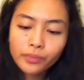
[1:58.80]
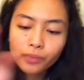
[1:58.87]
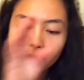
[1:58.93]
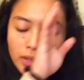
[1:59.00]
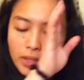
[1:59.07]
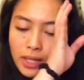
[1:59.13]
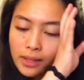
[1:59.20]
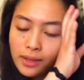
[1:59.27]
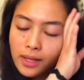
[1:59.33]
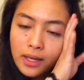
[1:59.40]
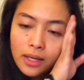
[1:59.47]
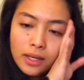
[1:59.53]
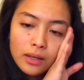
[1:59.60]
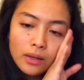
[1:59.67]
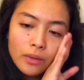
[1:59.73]
I
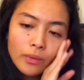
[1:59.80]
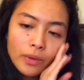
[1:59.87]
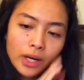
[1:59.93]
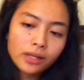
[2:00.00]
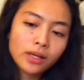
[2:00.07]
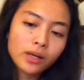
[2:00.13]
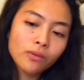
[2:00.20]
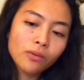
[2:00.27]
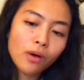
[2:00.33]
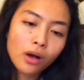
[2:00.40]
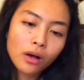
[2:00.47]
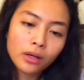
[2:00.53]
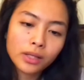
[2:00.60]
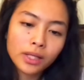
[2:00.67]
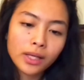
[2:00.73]
think what I did
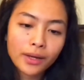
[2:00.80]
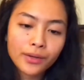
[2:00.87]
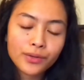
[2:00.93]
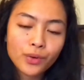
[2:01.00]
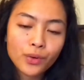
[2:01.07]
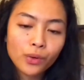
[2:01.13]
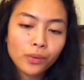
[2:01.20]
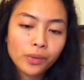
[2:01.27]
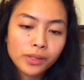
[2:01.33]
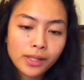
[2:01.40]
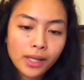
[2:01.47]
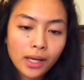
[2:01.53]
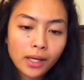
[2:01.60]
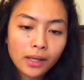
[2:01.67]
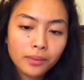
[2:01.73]
wrong in high school was
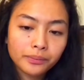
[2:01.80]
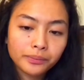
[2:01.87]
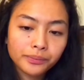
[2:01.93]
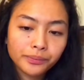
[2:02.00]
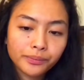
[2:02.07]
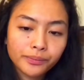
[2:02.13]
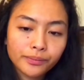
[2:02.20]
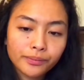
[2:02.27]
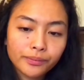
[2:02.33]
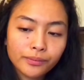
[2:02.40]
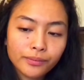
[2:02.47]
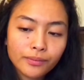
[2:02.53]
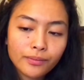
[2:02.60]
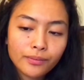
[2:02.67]
that I would